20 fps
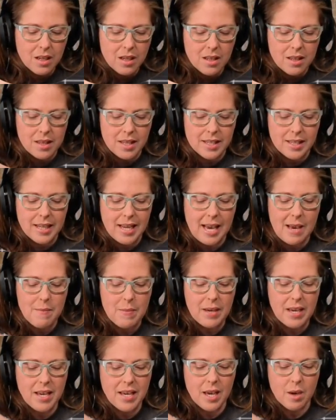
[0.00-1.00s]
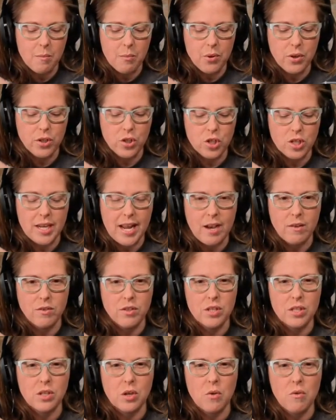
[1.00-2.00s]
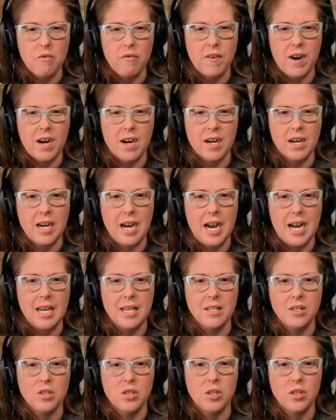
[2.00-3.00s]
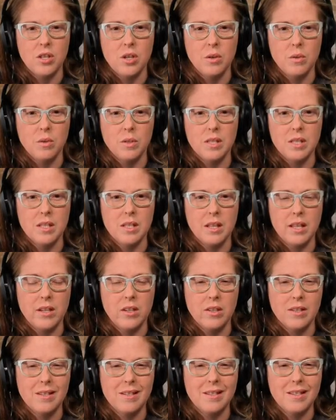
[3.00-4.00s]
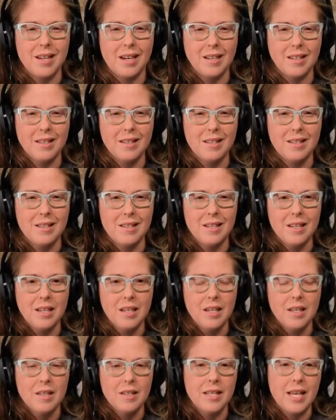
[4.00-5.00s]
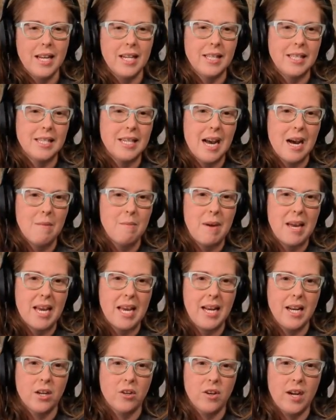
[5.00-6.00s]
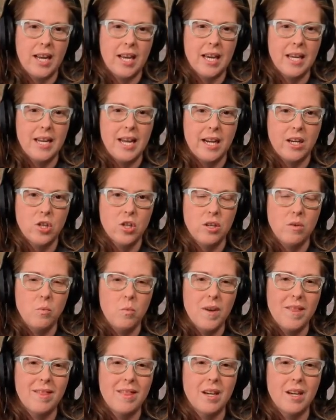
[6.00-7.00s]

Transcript: the tape can get pushed down so far onto those little studs that it's not making a great connection with the